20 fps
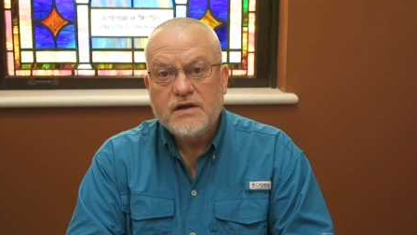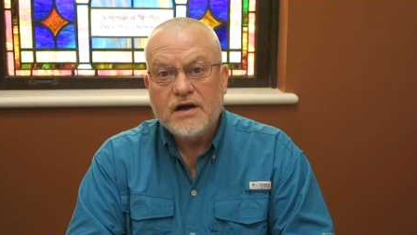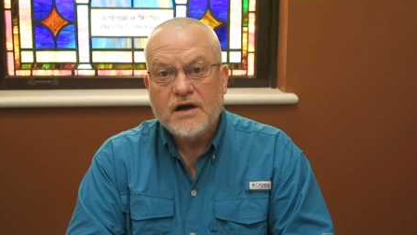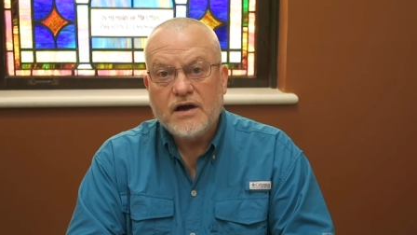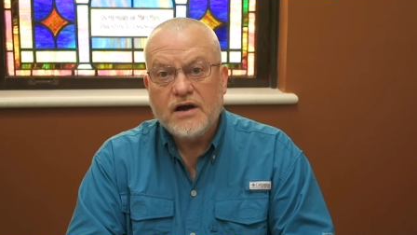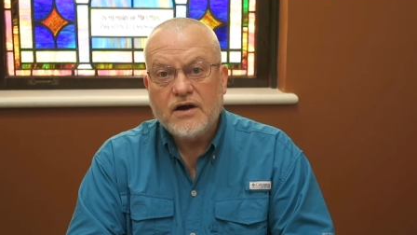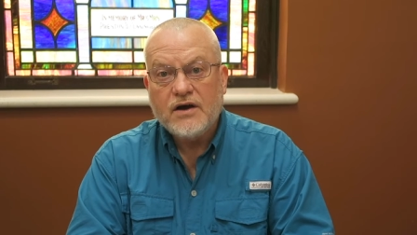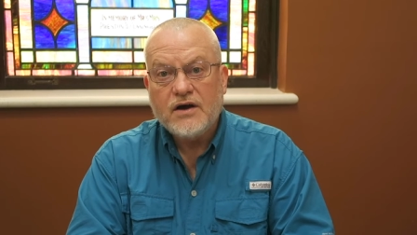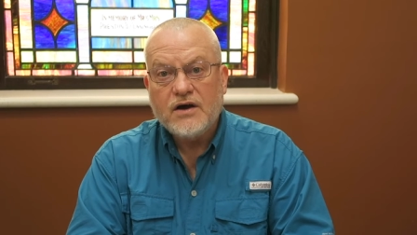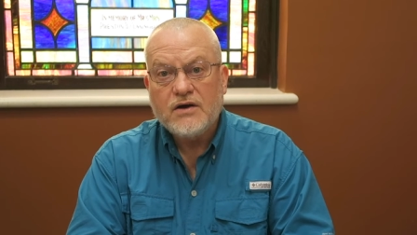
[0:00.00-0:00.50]

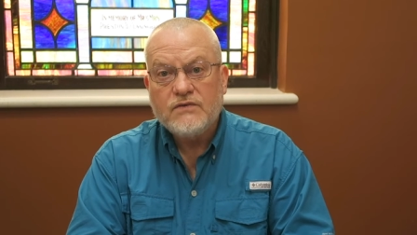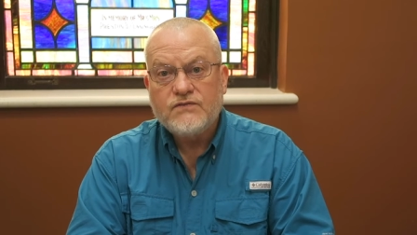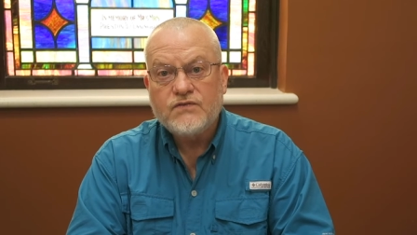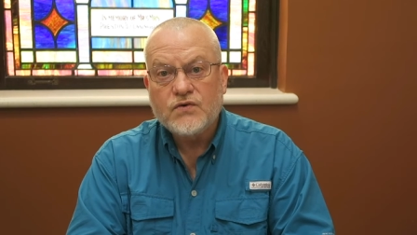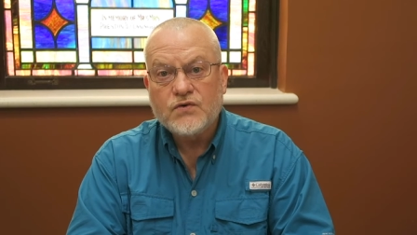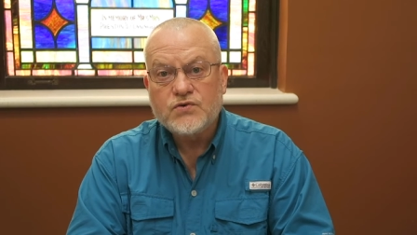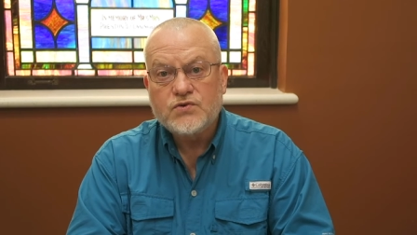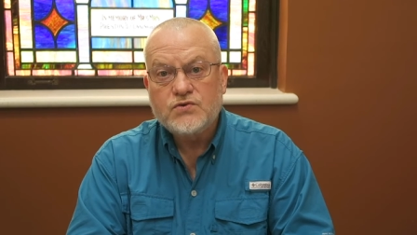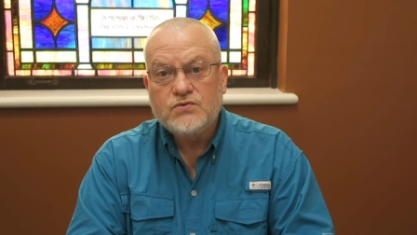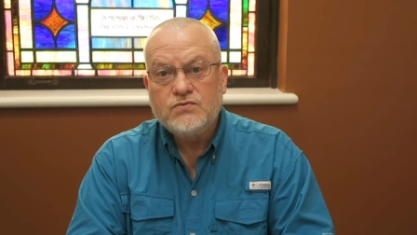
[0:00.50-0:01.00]

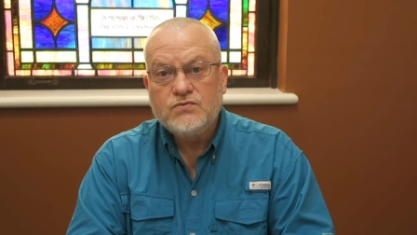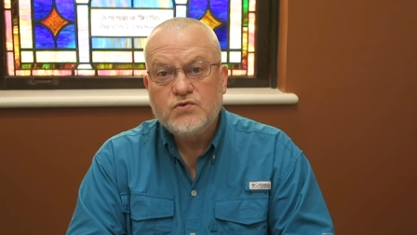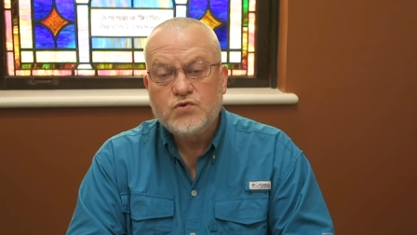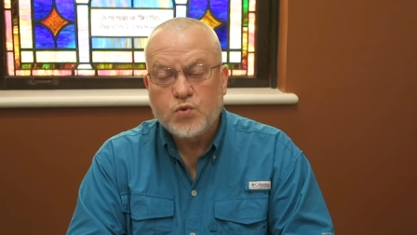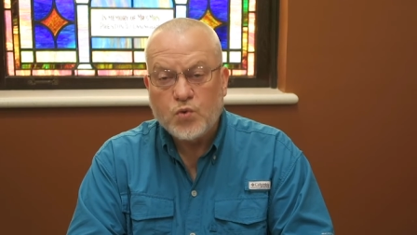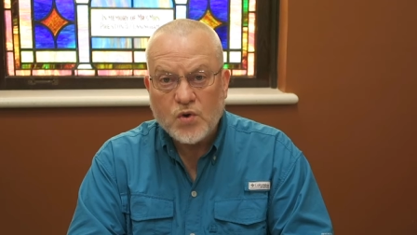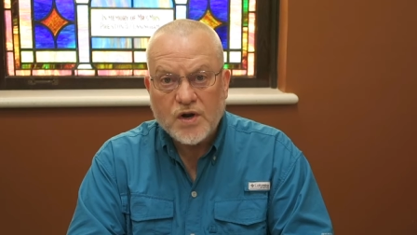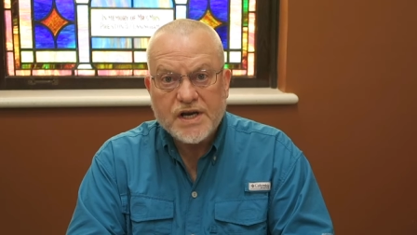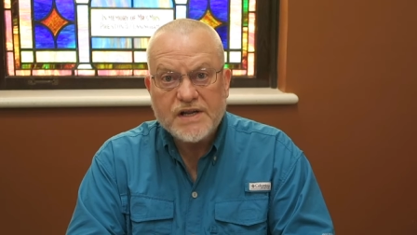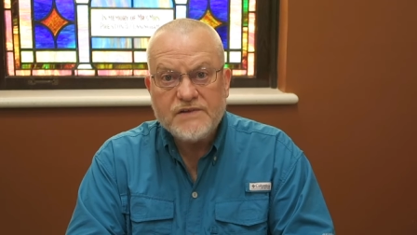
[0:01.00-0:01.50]
for
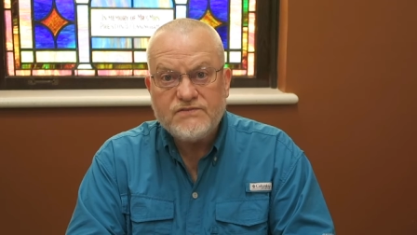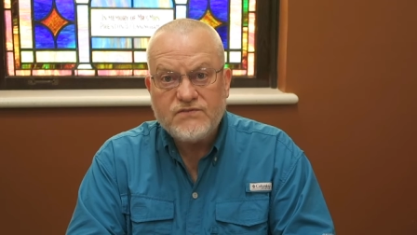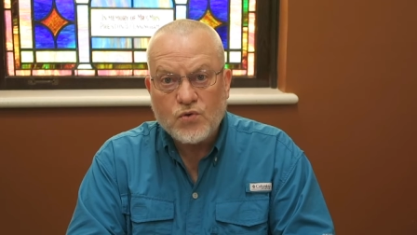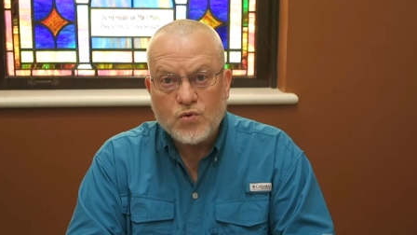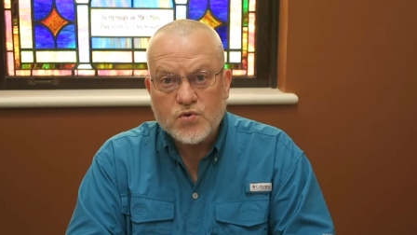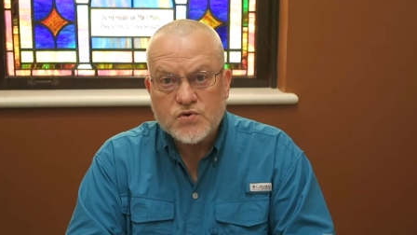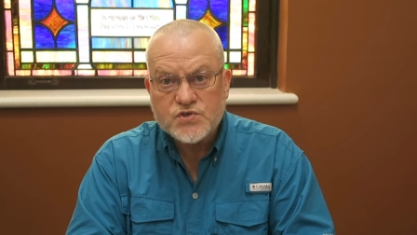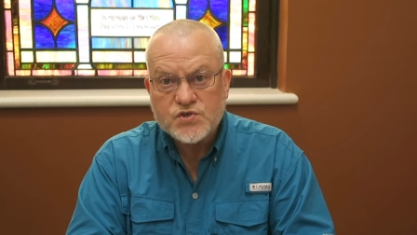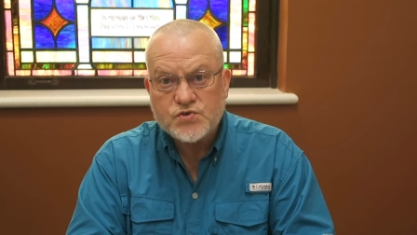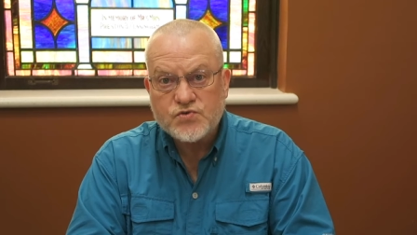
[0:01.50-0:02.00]

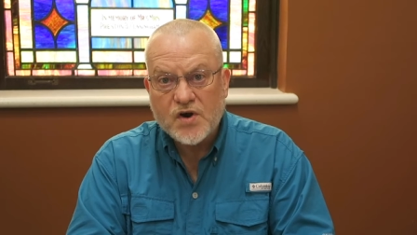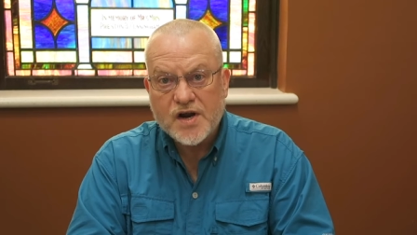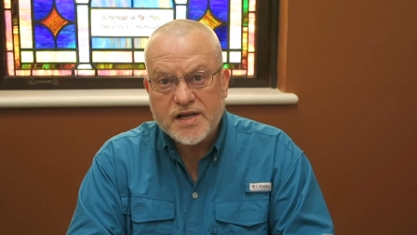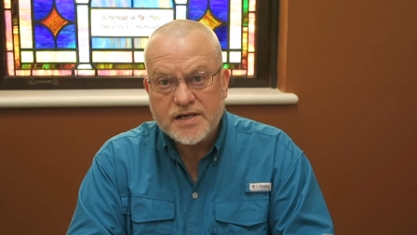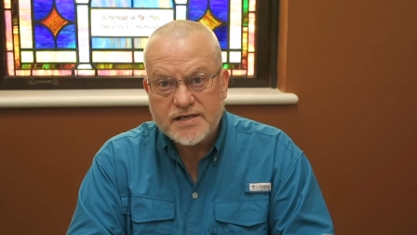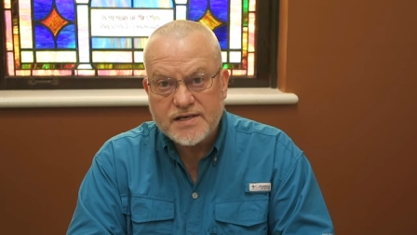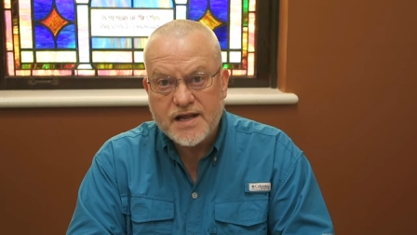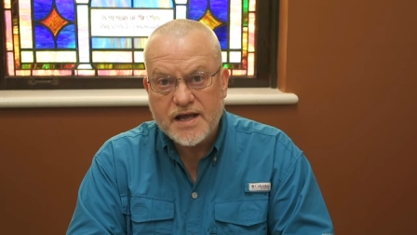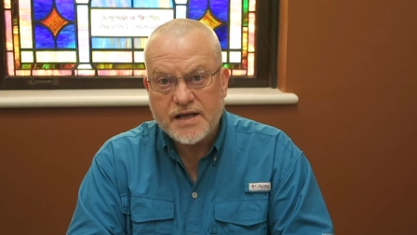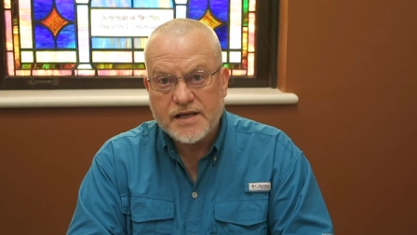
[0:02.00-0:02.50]
24
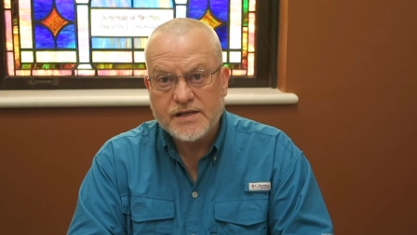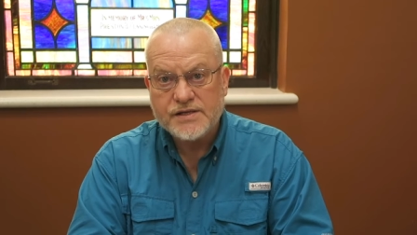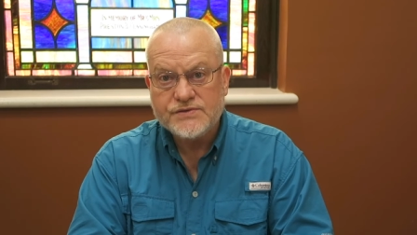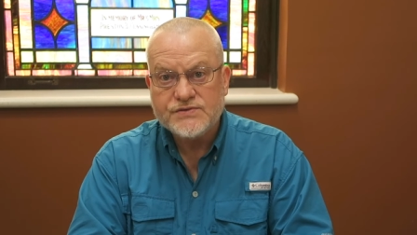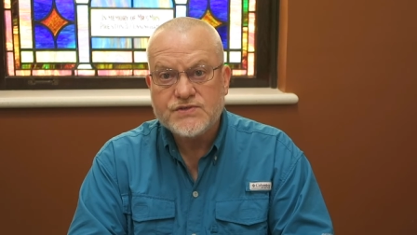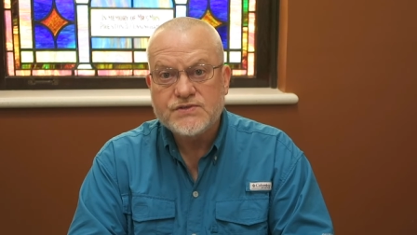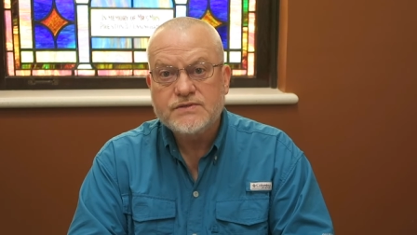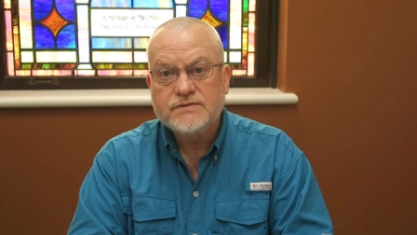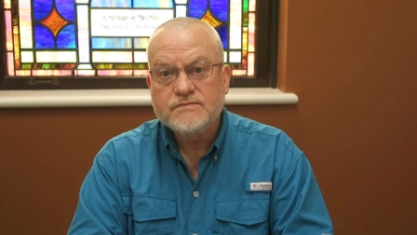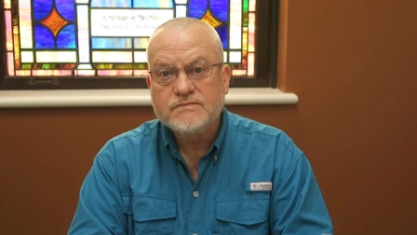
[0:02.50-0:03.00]
straight
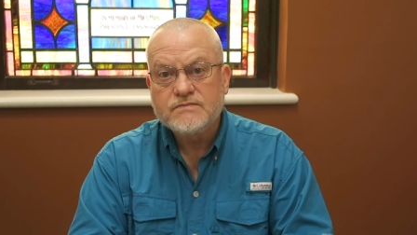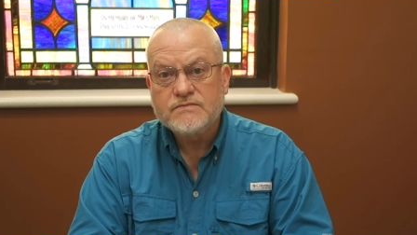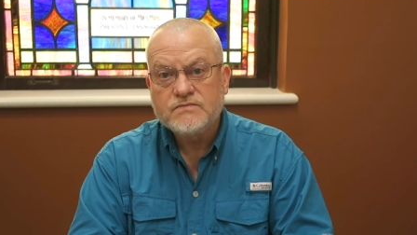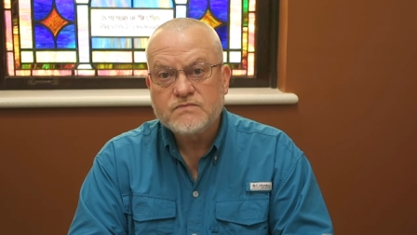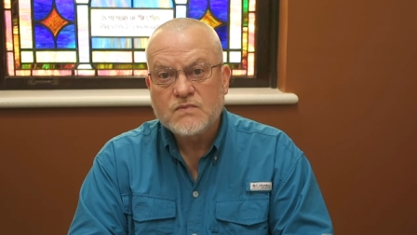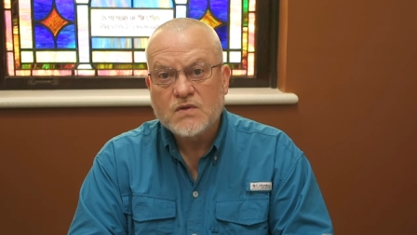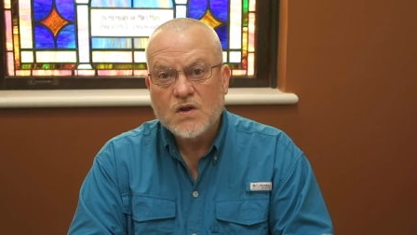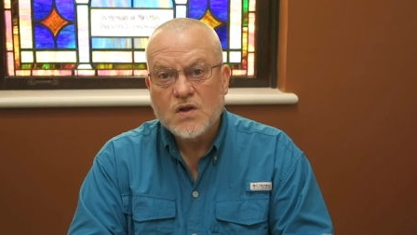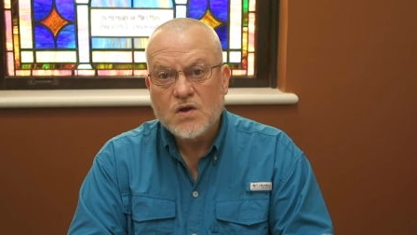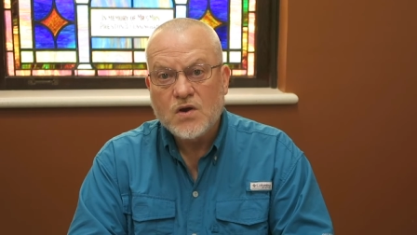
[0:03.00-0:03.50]
days
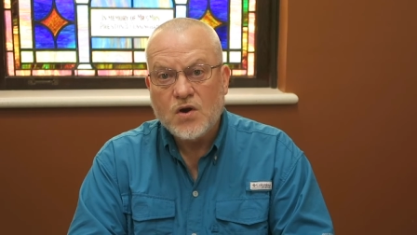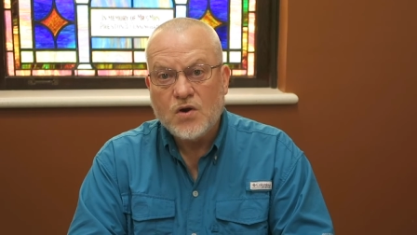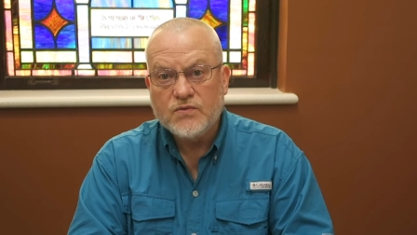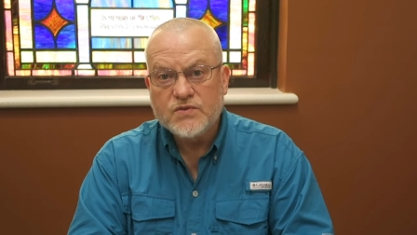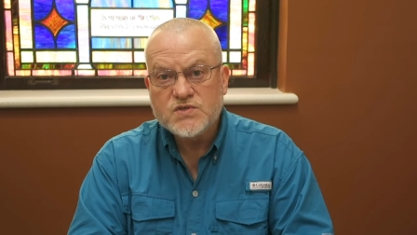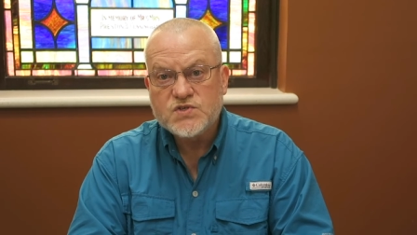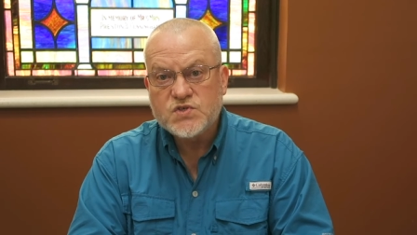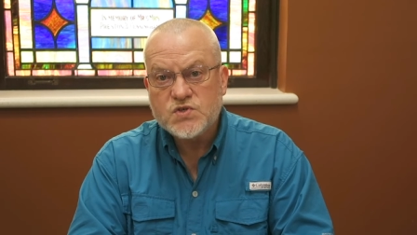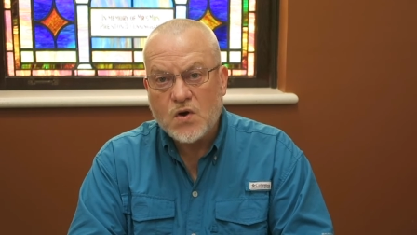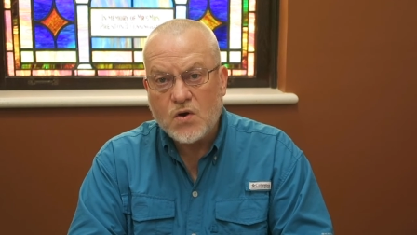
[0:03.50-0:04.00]
on
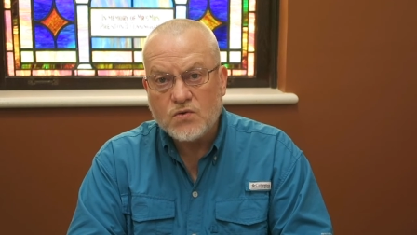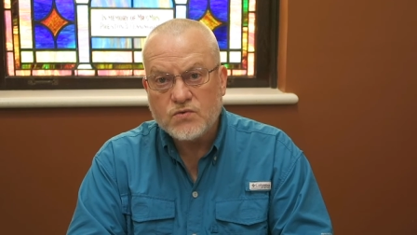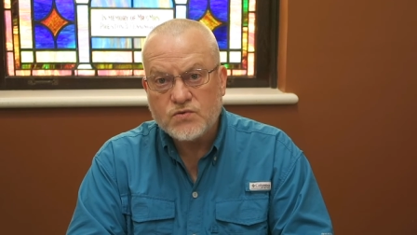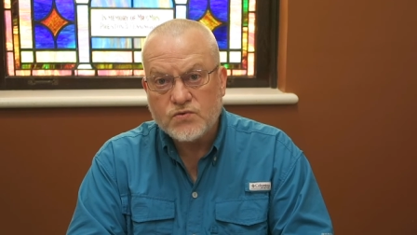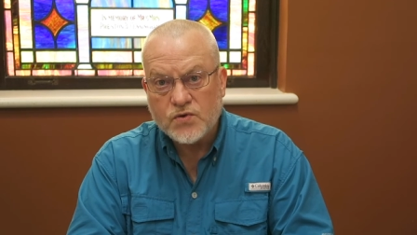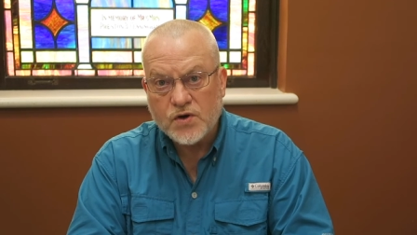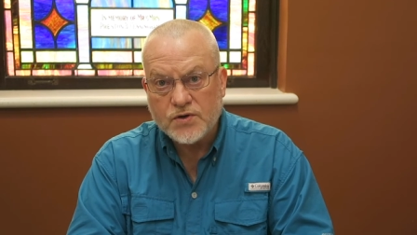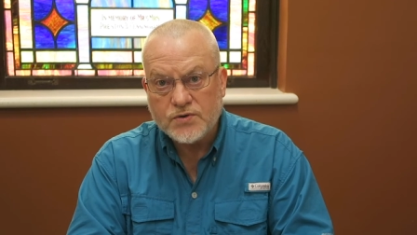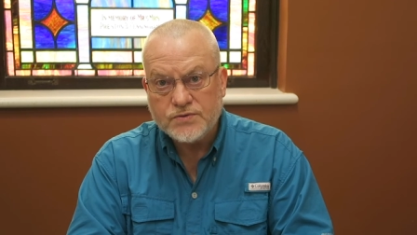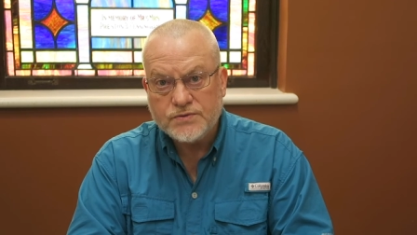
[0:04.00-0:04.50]
the Salt
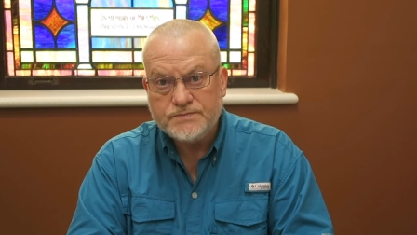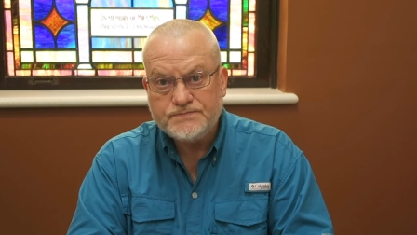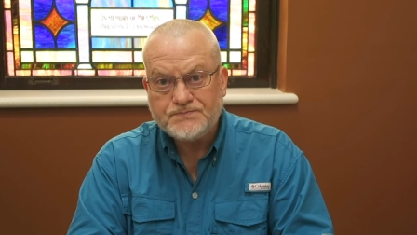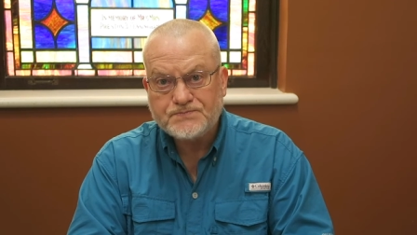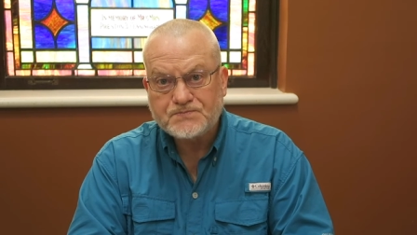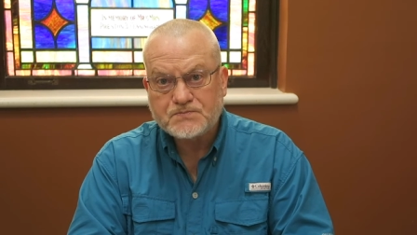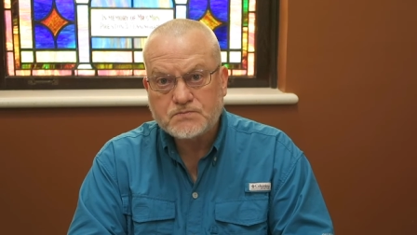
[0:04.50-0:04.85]
Road